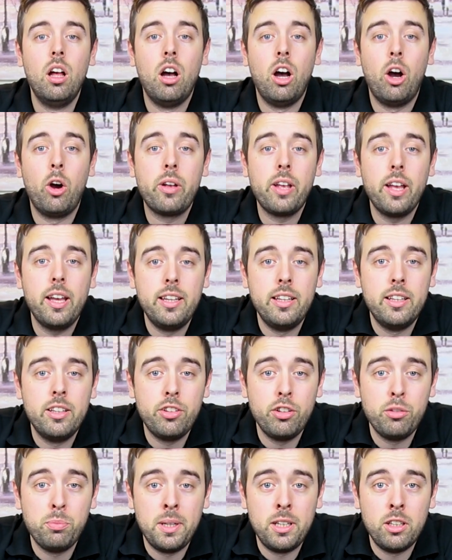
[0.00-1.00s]
Okay,
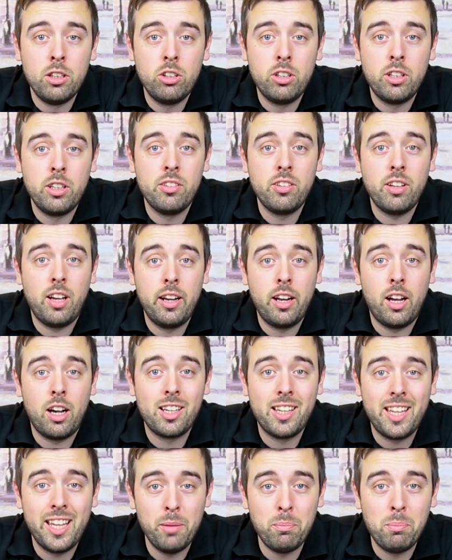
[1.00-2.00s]
this has been a look inside our
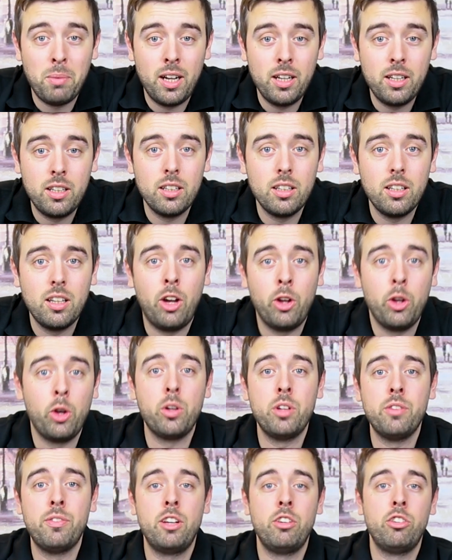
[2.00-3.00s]
kit bag. I
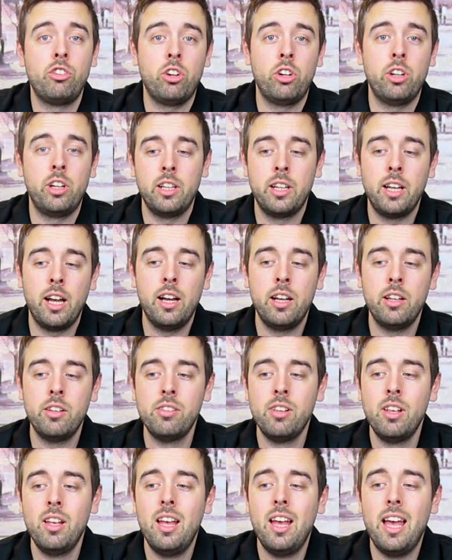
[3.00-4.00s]
hope you've enjoyed it, guys.